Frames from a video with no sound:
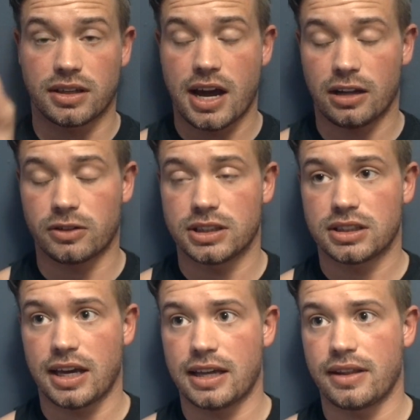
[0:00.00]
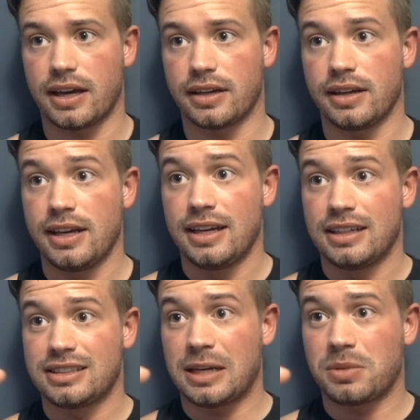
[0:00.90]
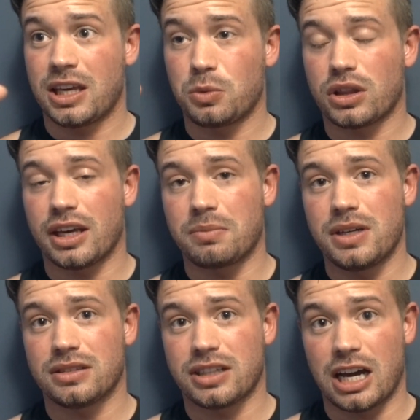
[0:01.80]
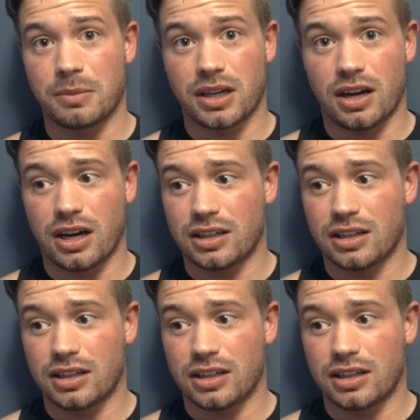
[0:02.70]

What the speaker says: and calories. And then same thing with like meal timing.